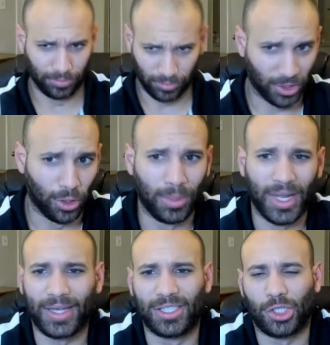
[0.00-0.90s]
you know,
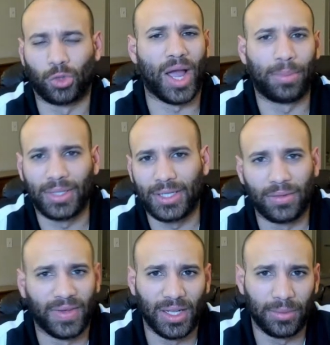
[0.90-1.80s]
black has just rapidly
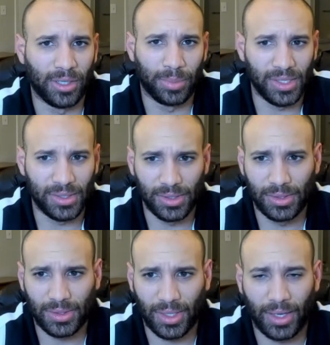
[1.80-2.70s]
developed their
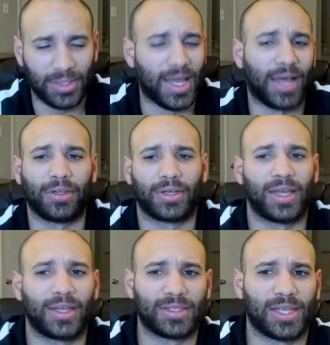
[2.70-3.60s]
pieces and has got their king
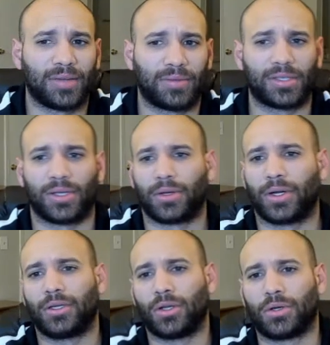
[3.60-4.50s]
to safety. So they're,
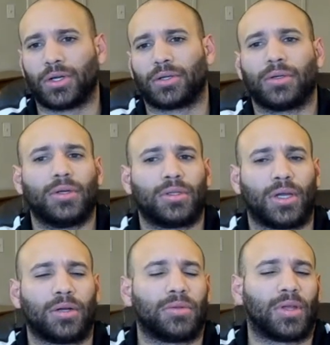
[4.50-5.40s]
you know,
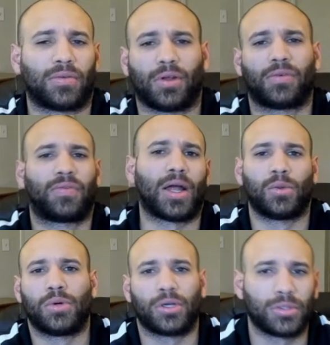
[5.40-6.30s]
they're
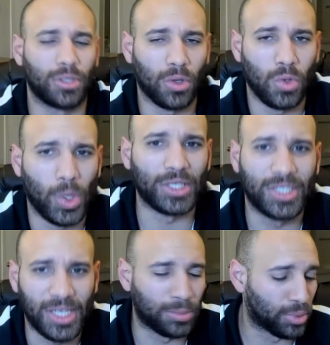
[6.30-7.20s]
following, you know, great
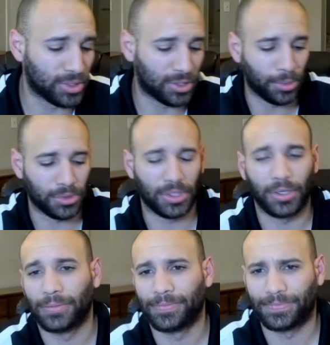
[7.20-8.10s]
chess principles
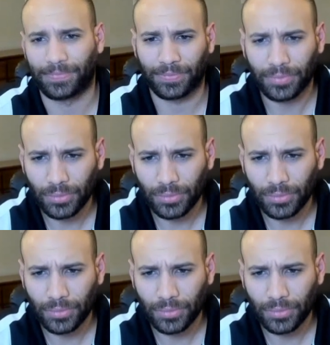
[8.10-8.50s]
here. All